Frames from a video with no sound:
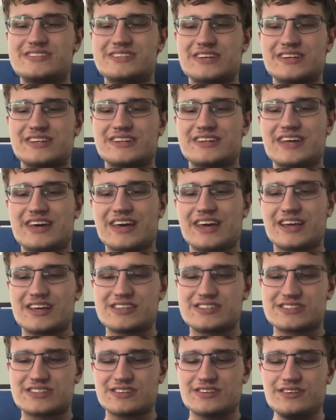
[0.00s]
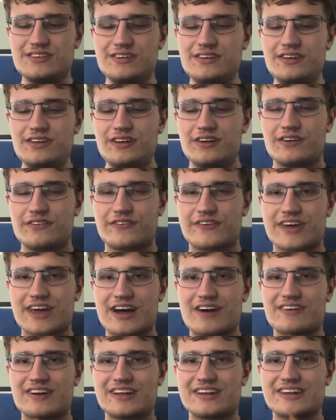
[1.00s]
and days of
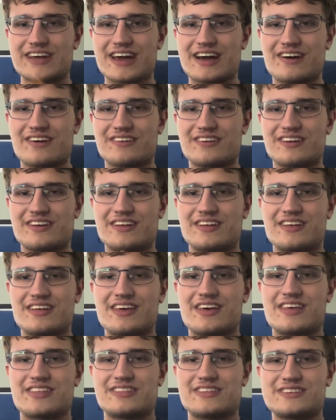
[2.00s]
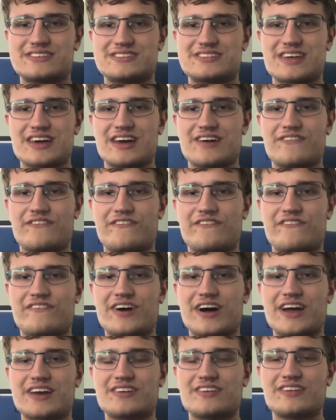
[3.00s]
counting down, this day
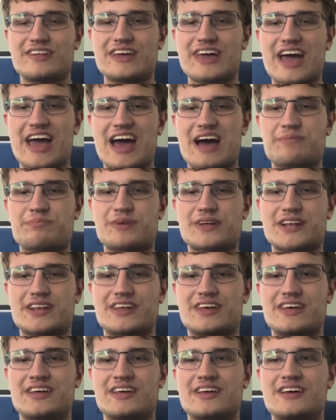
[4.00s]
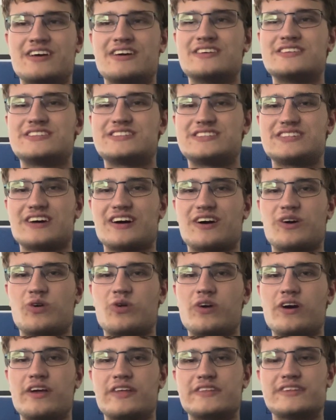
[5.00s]
finally happened.
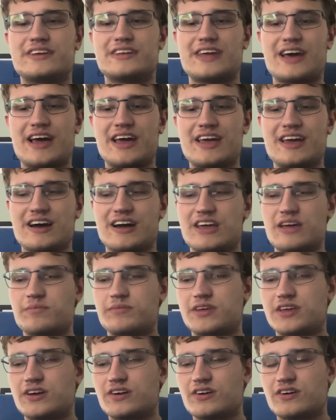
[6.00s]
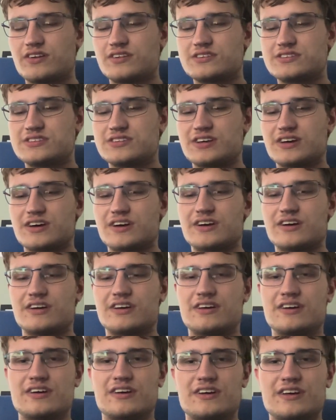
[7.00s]
So, today I am here to
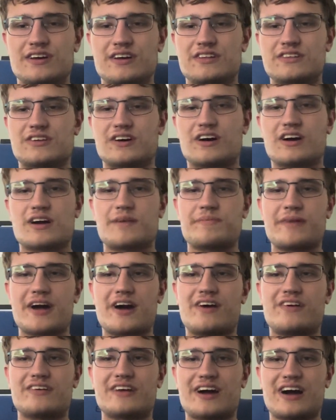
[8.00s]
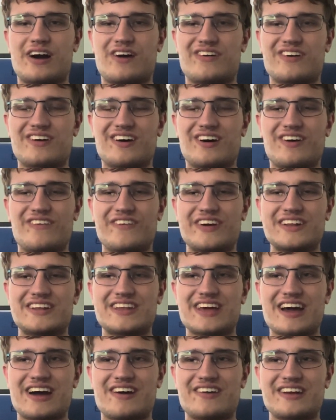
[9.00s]
talk about how it all went
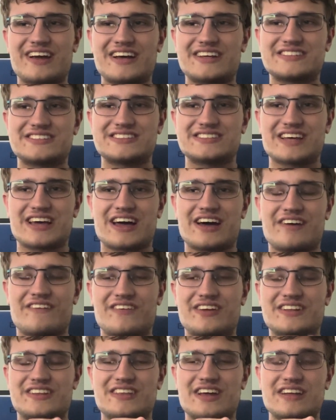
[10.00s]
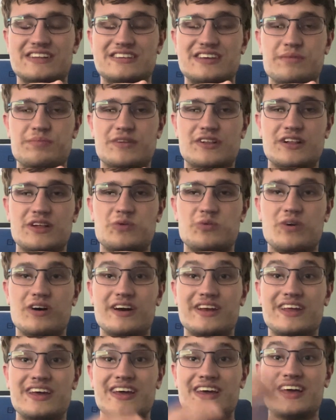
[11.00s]
down, as I typically
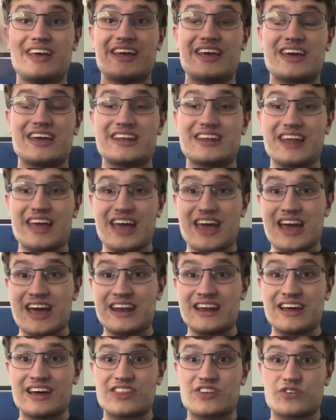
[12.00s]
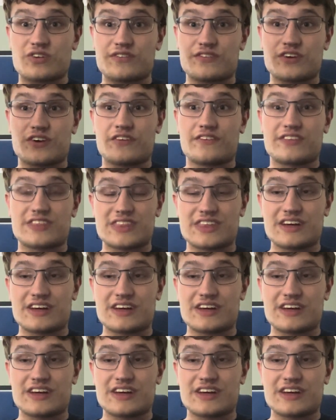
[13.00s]
would in any other review of